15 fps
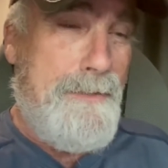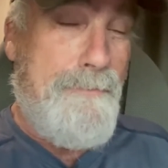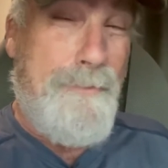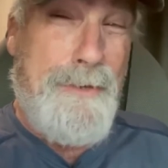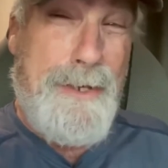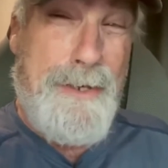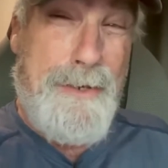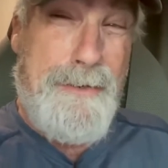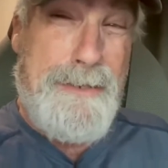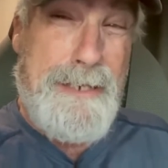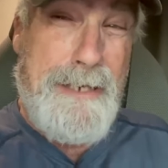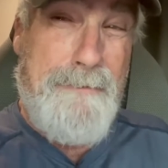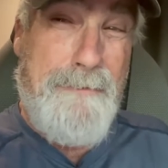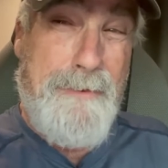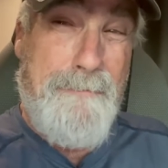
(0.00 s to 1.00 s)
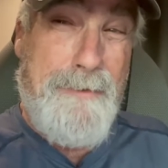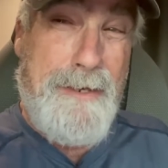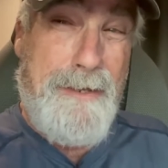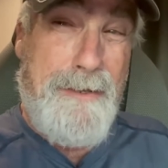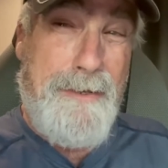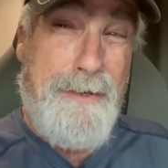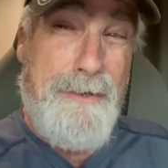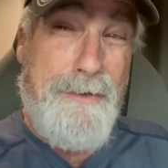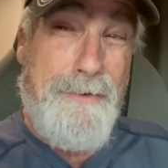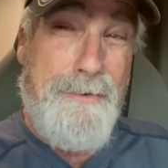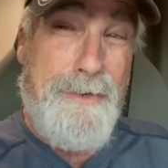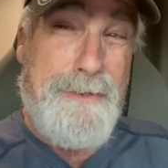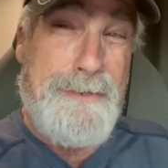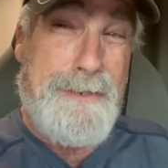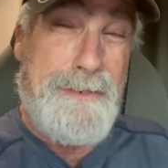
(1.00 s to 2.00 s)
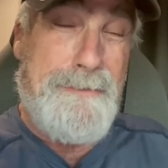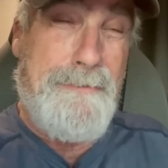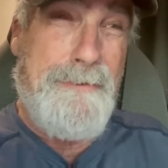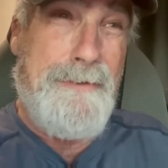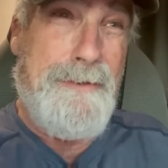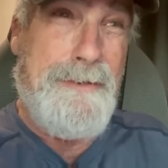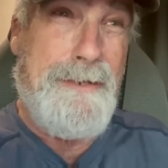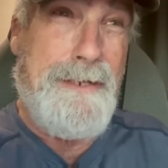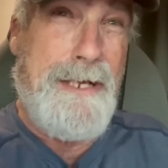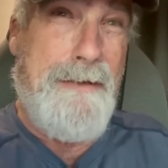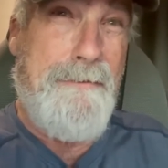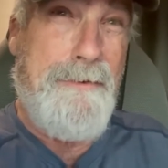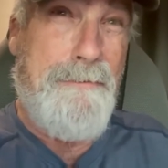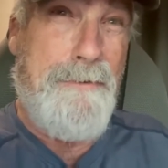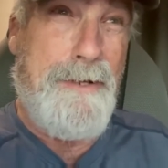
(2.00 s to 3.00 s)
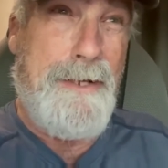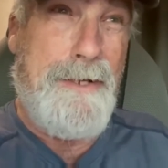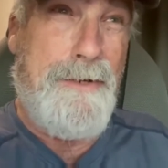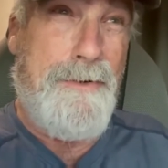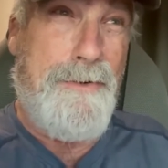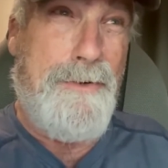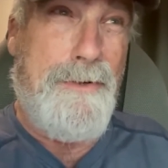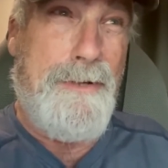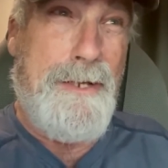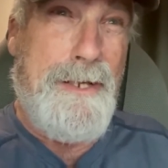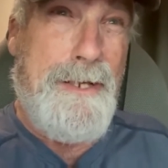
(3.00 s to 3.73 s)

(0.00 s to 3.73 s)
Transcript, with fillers: for entertainment value and just to have it really cool